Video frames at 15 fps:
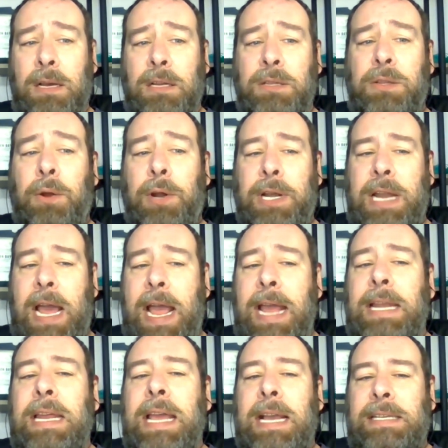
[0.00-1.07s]
During the
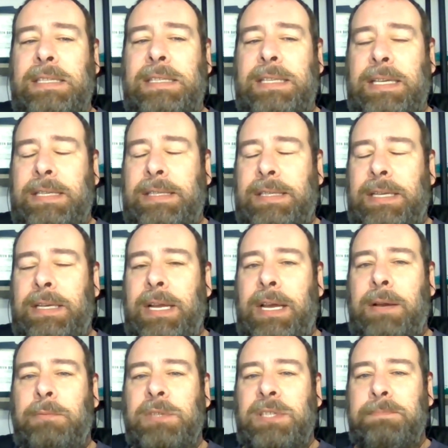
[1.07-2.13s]
'88 season,
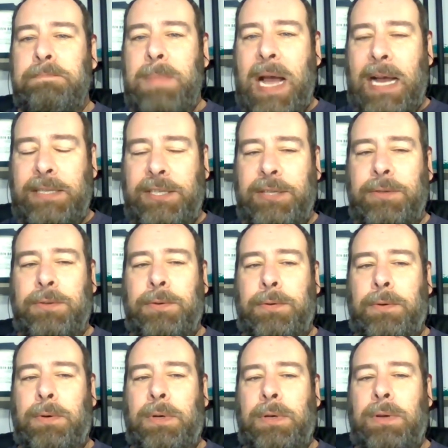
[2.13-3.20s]
it was
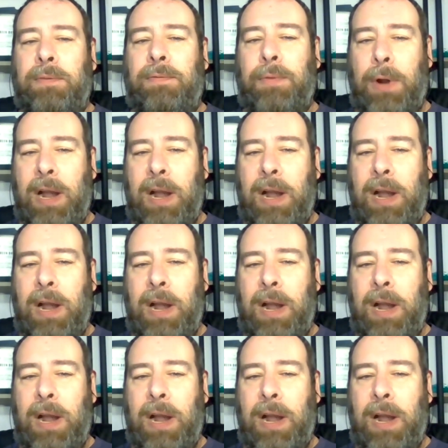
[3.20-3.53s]
magical for